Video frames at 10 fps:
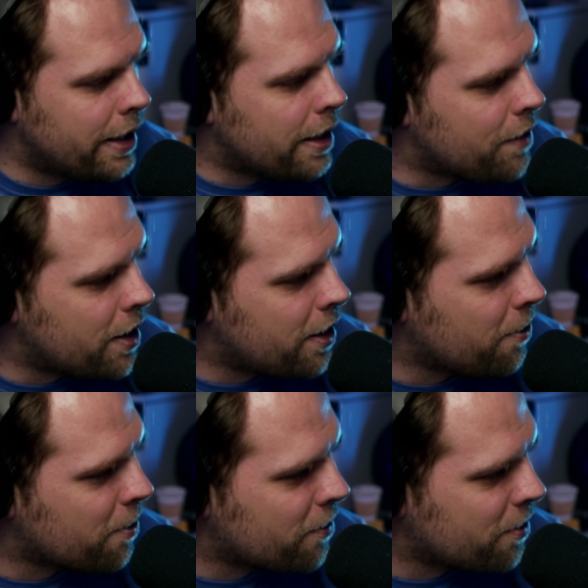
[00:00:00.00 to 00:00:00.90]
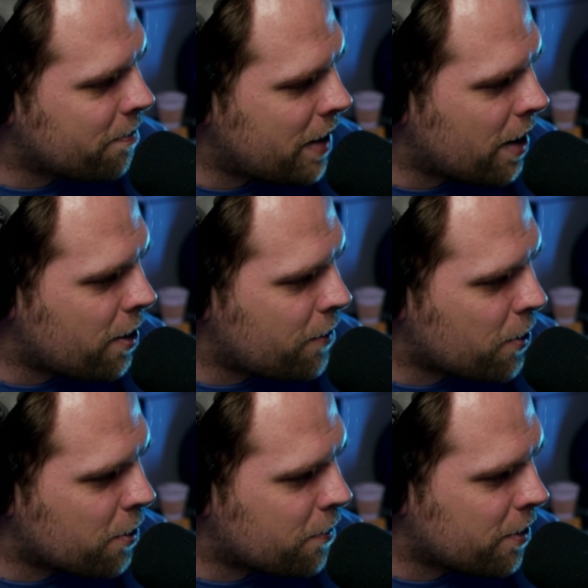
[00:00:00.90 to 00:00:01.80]
If you didn't order from Aero, if you
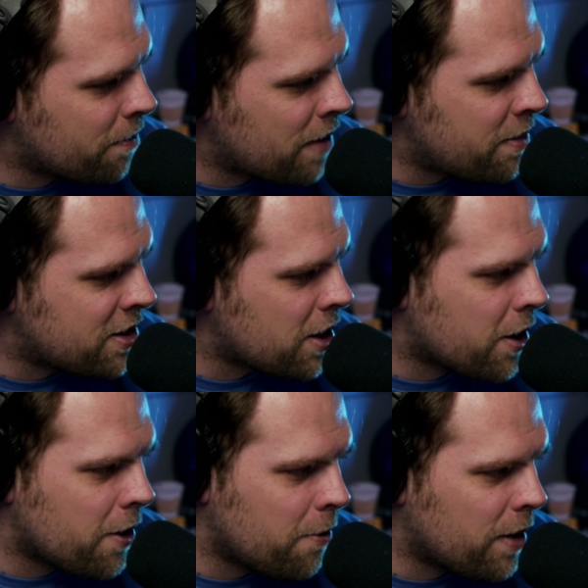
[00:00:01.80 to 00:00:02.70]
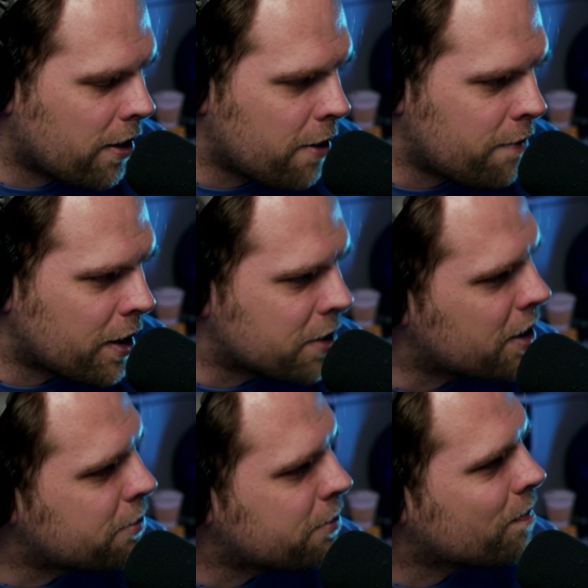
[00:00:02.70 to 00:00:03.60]
ordered from ABC Co., well, go fuck
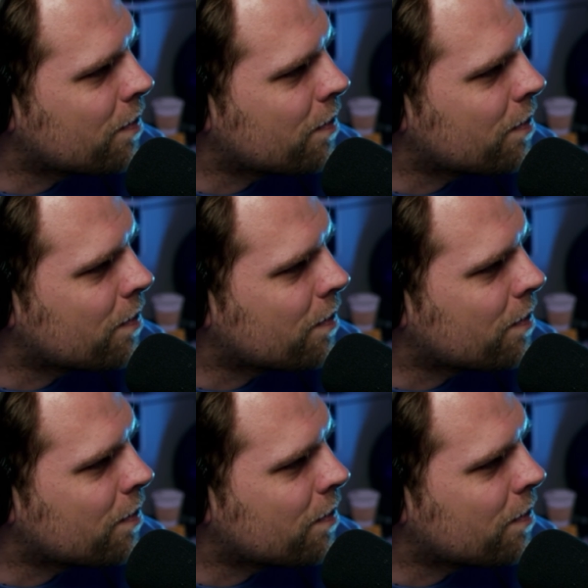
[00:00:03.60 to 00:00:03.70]
yourself.